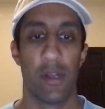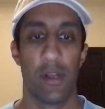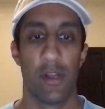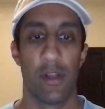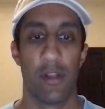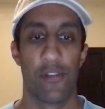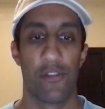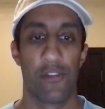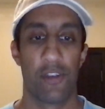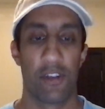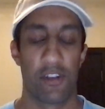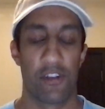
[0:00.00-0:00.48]

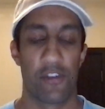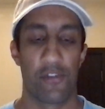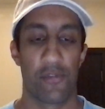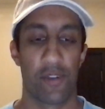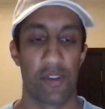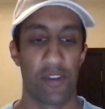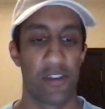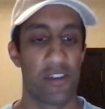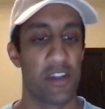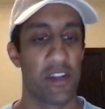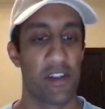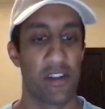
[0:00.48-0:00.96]
So I just
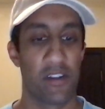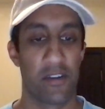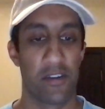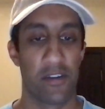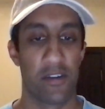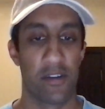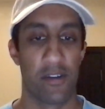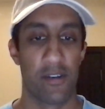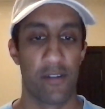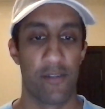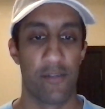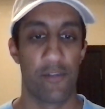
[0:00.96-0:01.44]
want to take
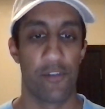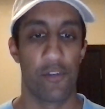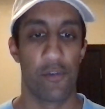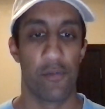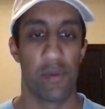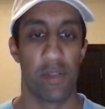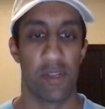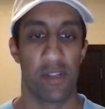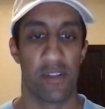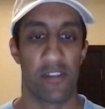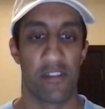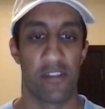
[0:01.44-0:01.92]
a few
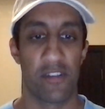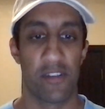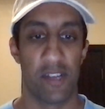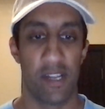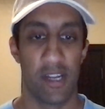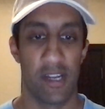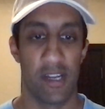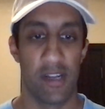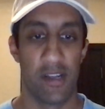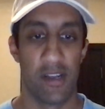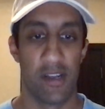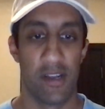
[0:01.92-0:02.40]
minutes
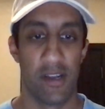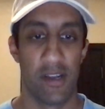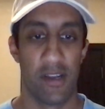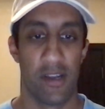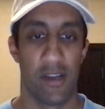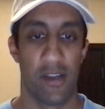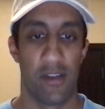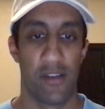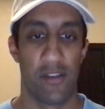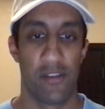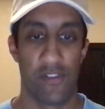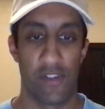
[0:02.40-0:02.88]
today
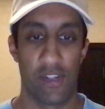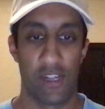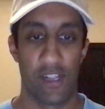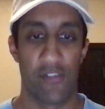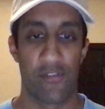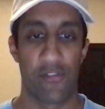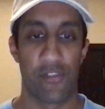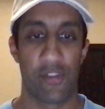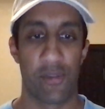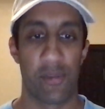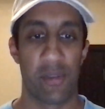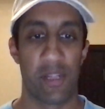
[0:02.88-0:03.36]
to give
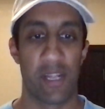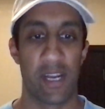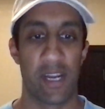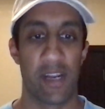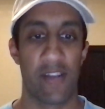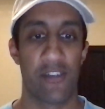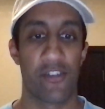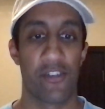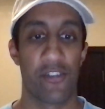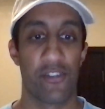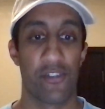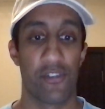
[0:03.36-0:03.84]
some of the
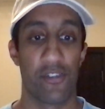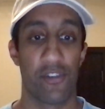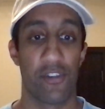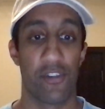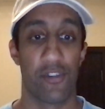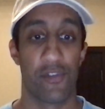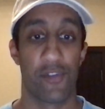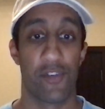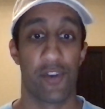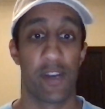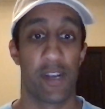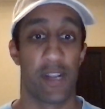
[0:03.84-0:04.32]
answers to these
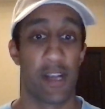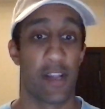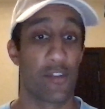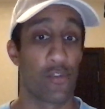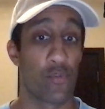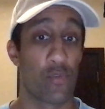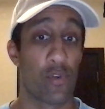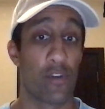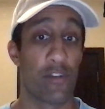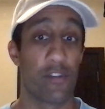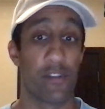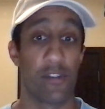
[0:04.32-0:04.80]
very nice
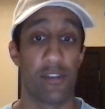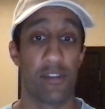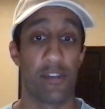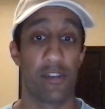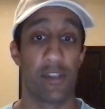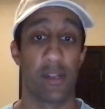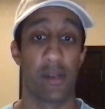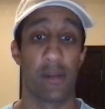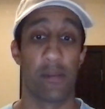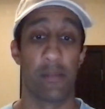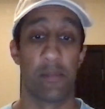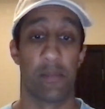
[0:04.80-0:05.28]
questions,
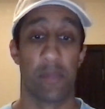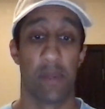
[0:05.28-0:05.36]
and